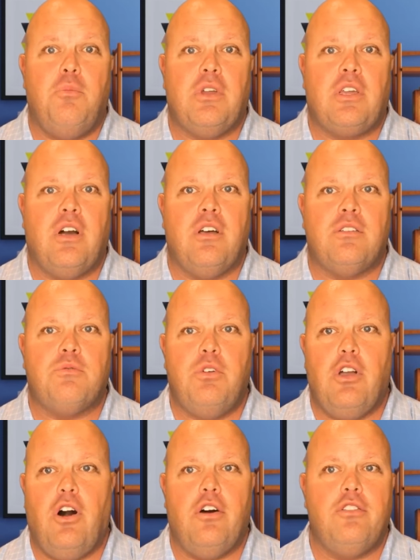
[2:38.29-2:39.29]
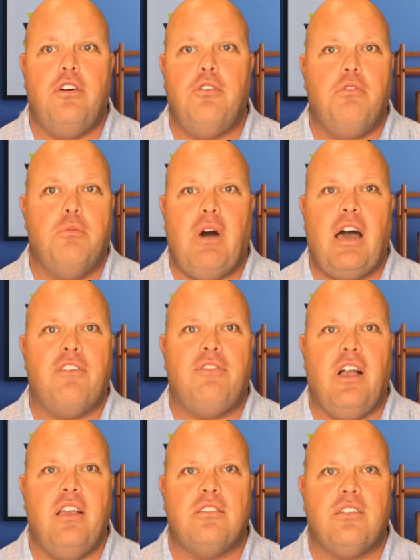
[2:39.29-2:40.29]
because we all know we're
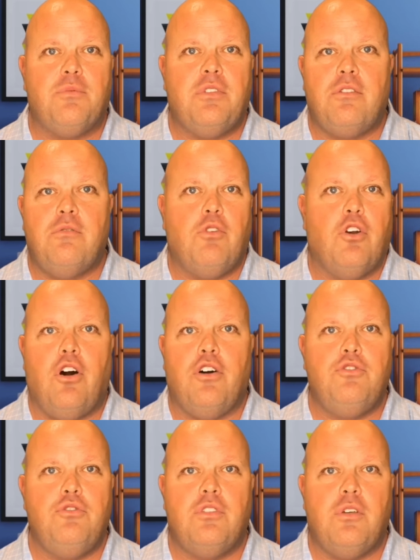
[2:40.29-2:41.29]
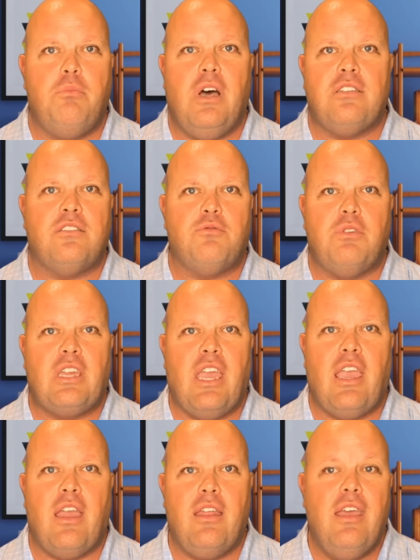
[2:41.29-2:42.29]
modifying something, and we're all doing the best that we
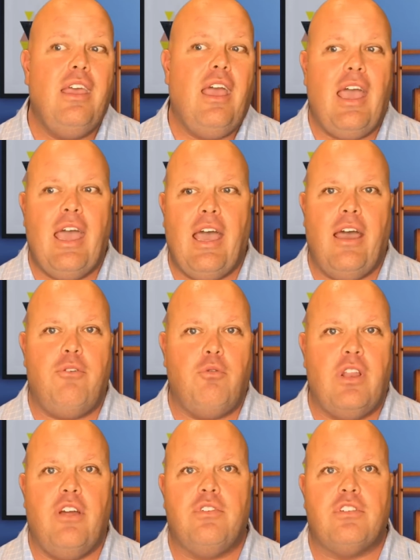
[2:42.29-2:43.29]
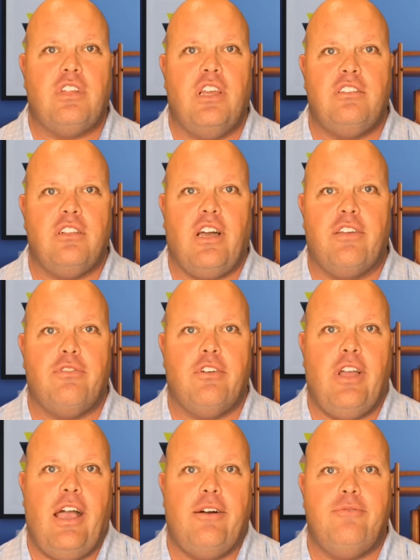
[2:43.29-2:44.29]
can at whatever stage of life
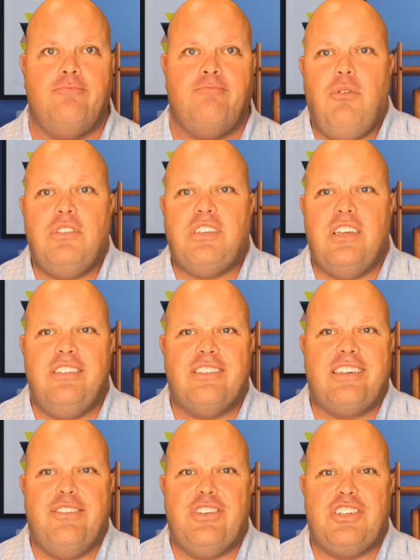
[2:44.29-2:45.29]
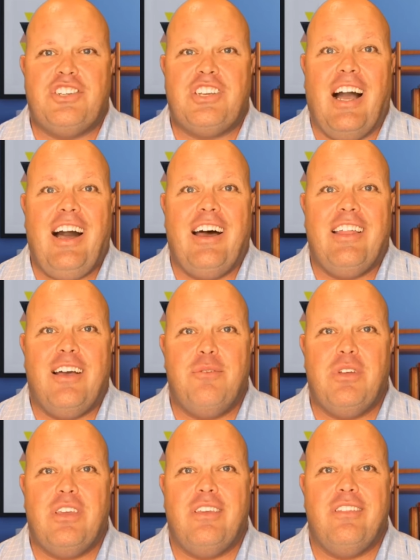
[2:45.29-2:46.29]
you're at. I would say just give it a shot. I
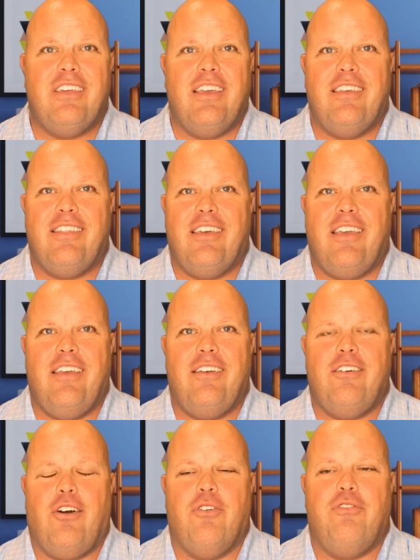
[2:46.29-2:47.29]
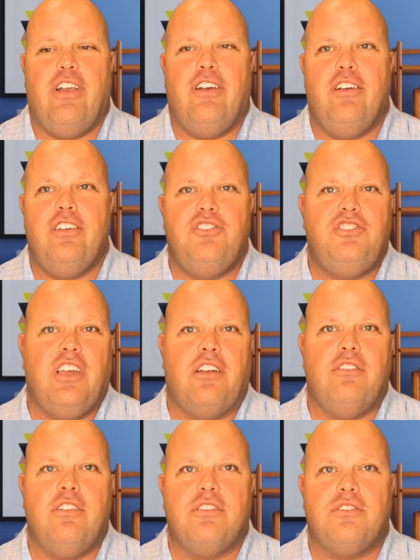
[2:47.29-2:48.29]
mean, they are very
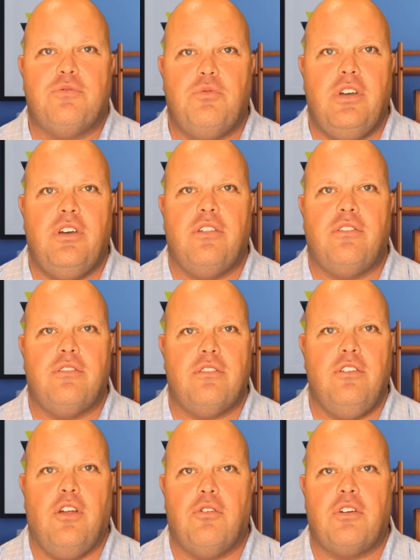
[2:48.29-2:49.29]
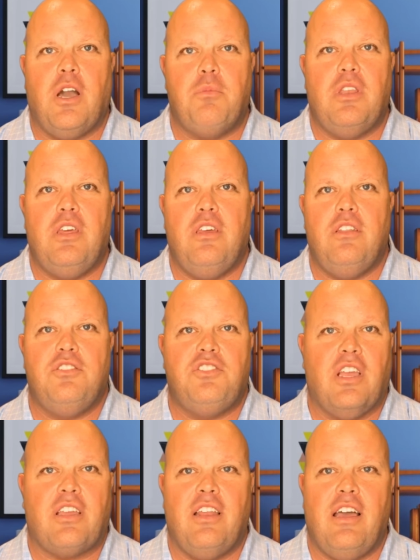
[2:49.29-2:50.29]
generous with coming in and
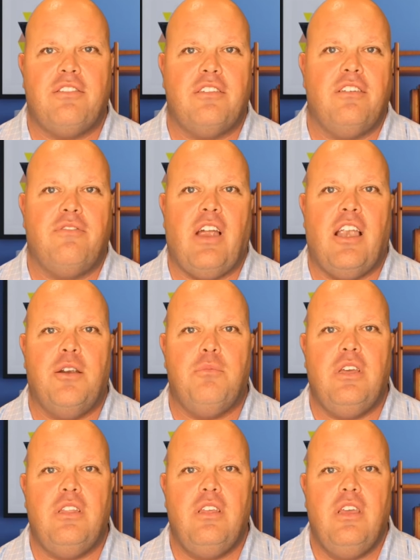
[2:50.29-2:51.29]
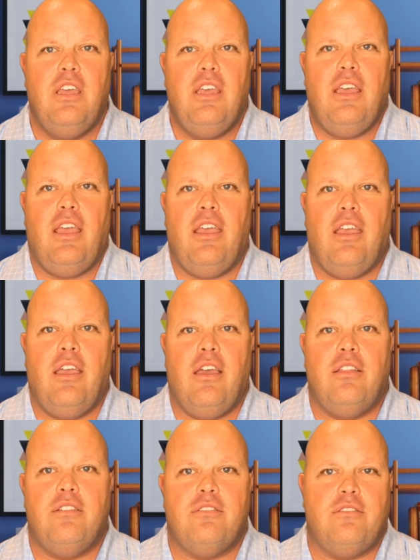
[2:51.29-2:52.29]
checking out the environment,
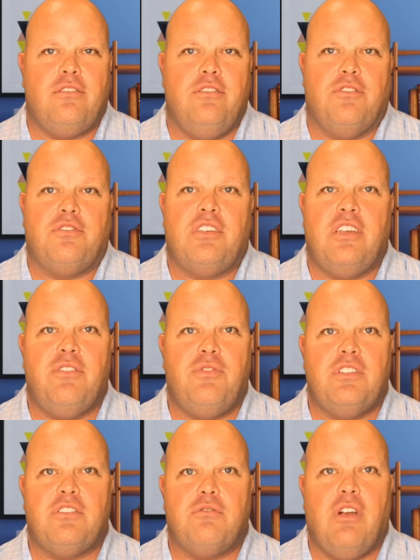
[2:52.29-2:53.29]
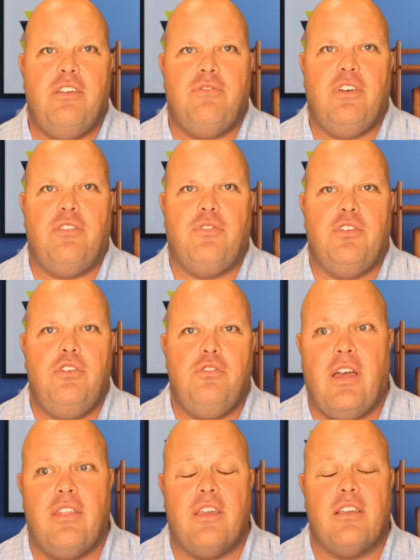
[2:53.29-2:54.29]
and seeing if it's the right fit for you.
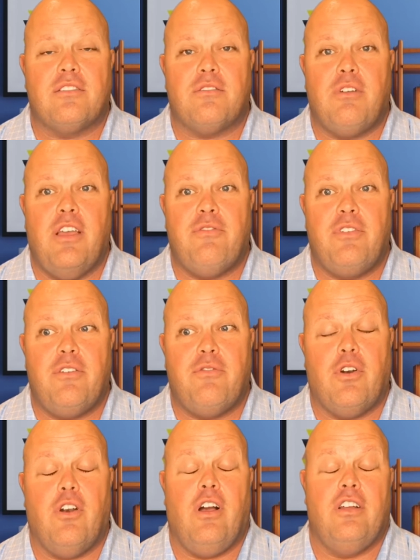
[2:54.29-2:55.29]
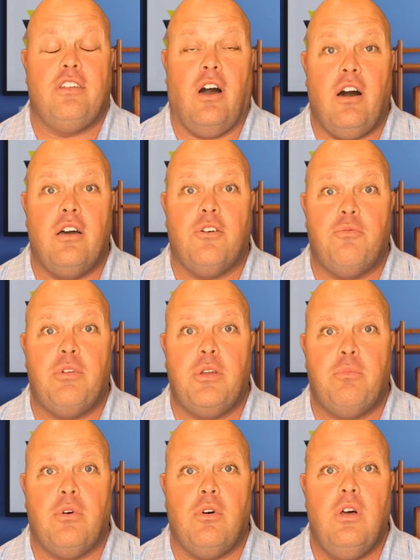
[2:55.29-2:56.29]
I think it's the right fit for a ton of
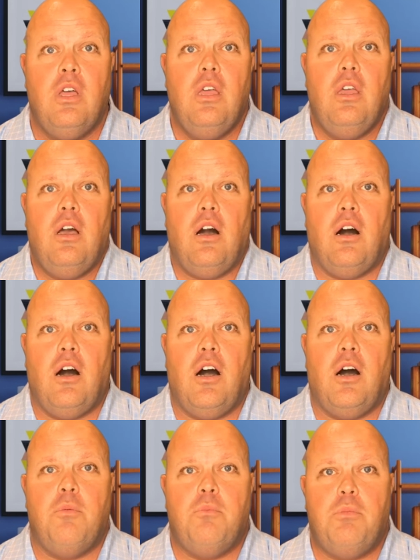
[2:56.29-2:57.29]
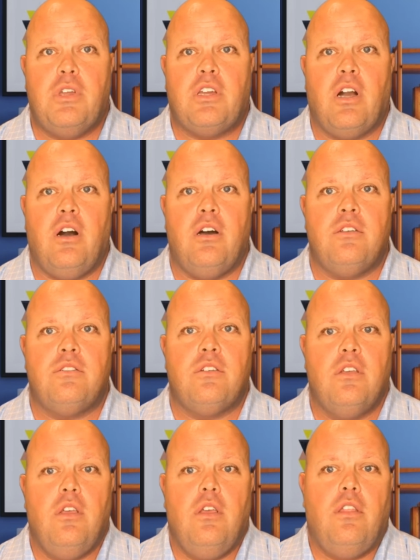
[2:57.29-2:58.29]
people, because
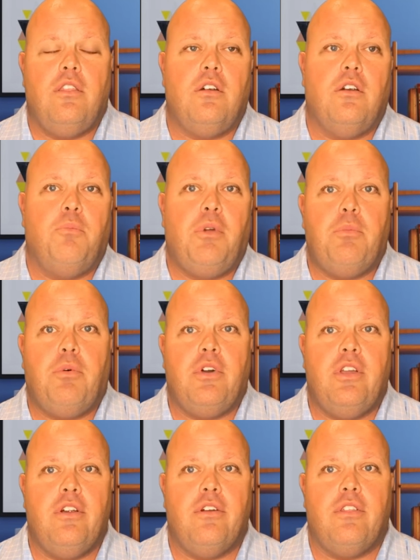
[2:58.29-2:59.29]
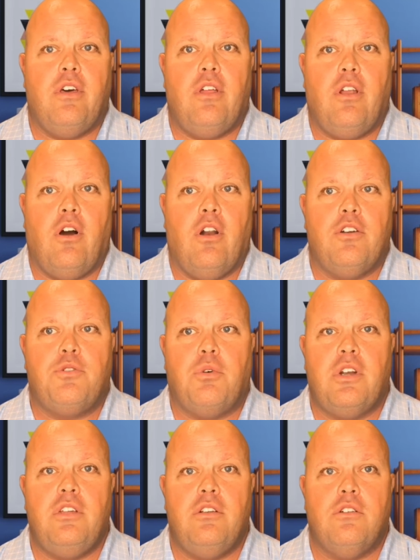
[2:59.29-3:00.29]
there are people here that are
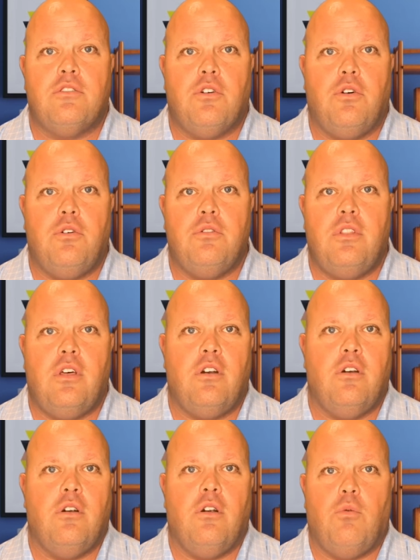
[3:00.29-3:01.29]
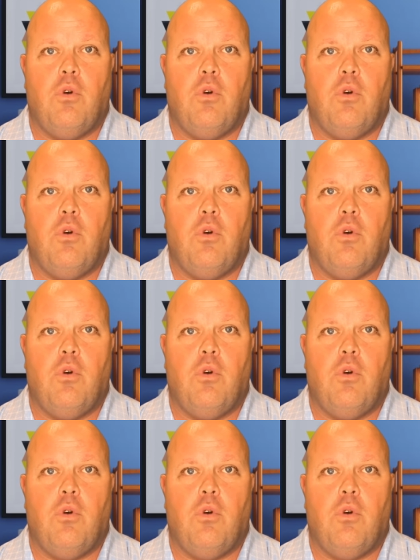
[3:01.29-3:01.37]
20 years old that are